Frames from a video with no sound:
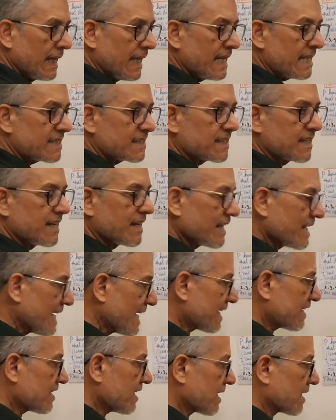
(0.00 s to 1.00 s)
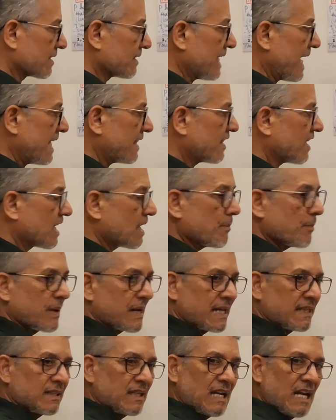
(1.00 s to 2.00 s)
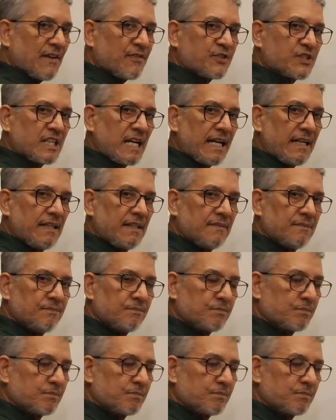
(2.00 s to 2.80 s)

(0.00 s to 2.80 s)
is greater than the number on the left side.